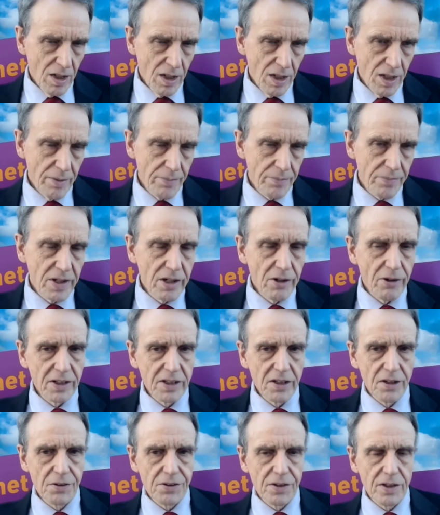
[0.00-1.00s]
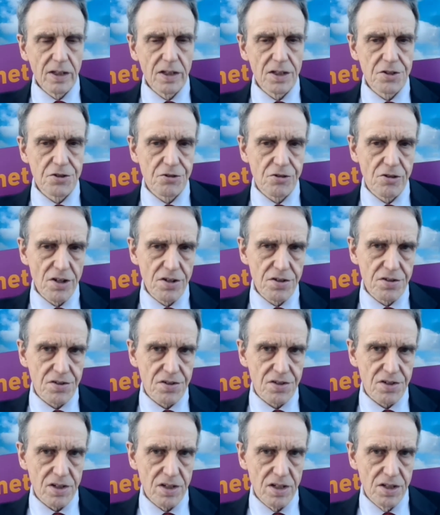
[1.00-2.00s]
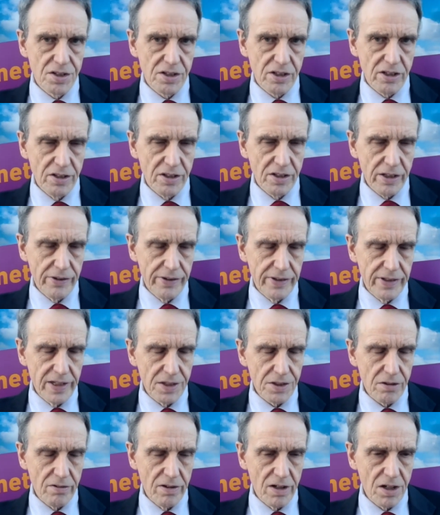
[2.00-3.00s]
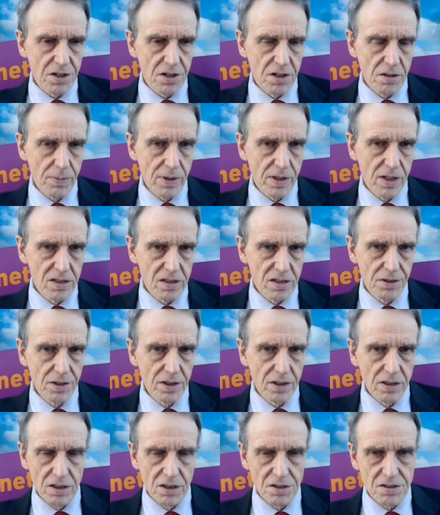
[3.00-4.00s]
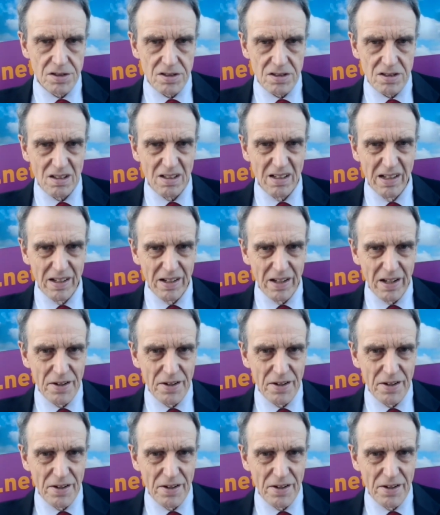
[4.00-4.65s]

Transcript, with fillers: Um, no, I don't think Liz Truss is going to go in that direction because I think there's a,